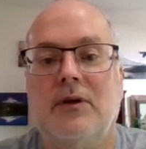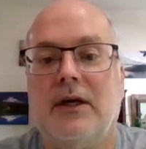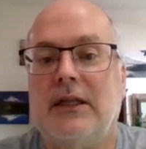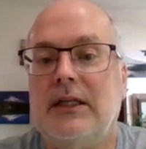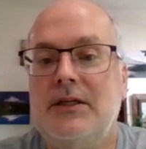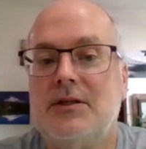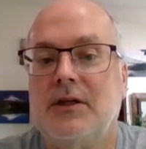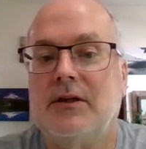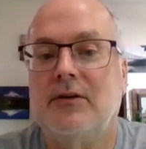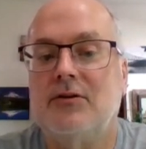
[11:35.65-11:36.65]
at least
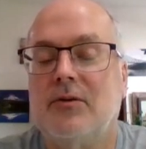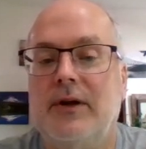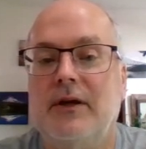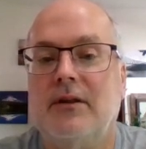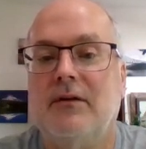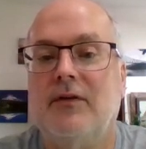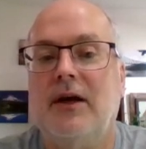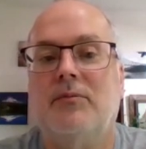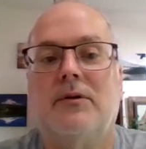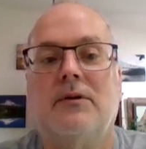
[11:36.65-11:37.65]
till the 20th of
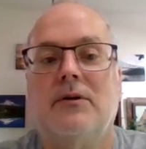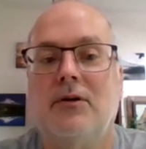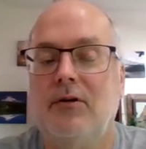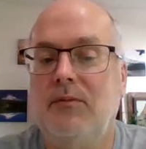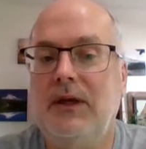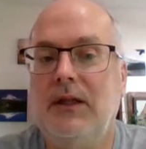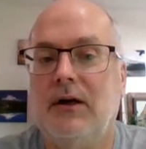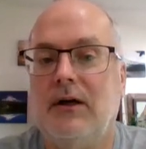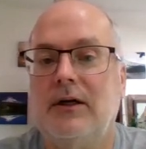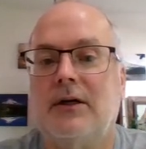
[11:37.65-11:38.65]
April, could be
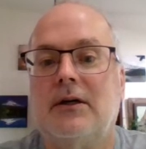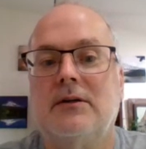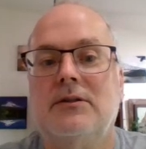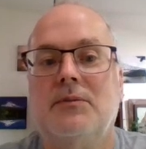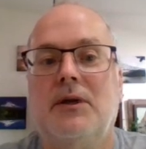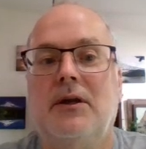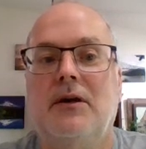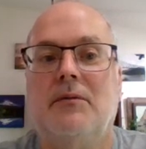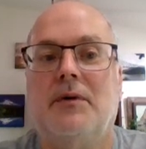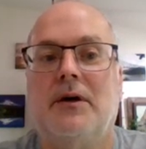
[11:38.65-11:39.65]
longer
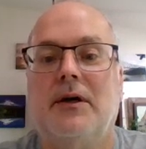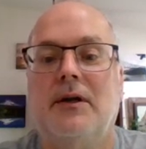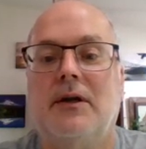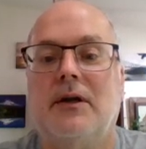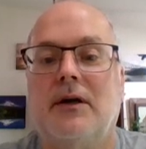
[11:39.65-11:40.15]
depending upon